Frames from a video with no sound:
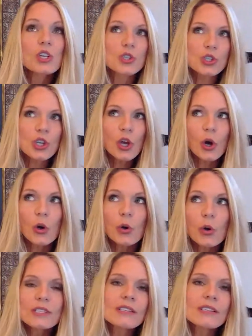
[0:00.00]

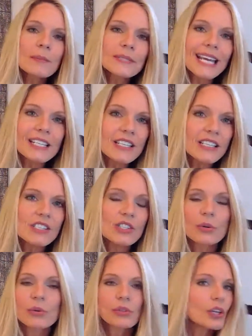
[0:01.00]
So some dentists
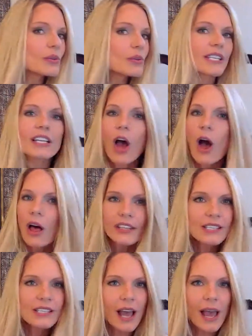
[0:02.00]
don't use it all the
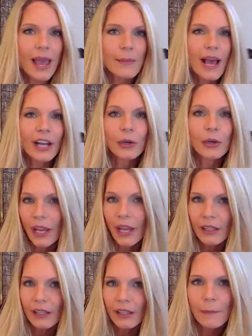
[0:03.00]
time on a
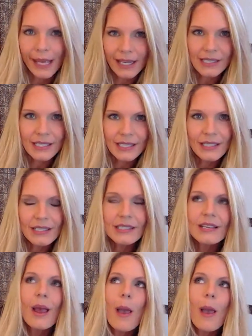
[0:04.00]
regular basis,